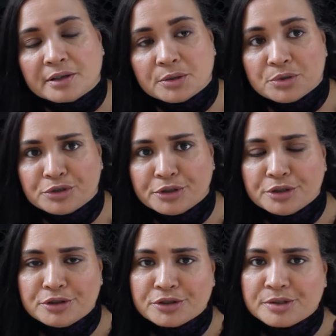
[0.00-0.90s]

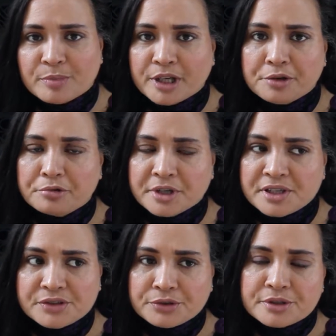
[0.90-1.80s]
usually just buy
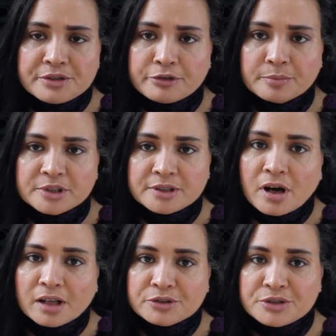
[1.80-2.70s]
razors from the
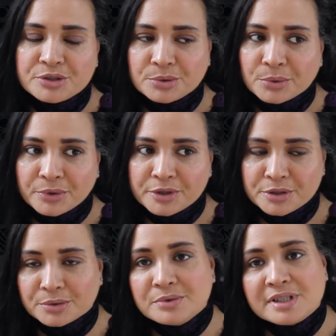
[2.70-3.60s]
dollar store and
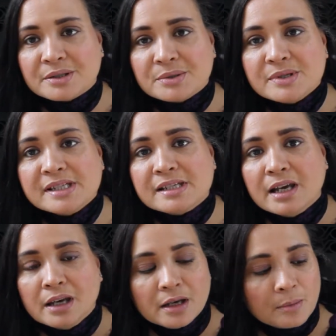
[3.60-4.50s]
use those.
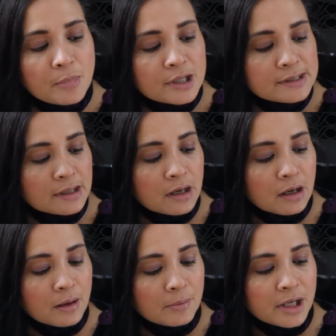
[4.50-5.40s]
But
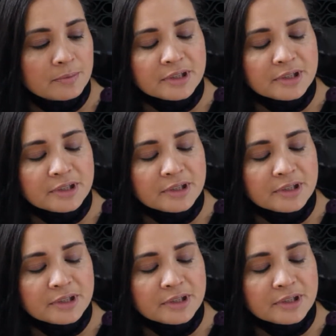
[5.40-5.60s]
I'm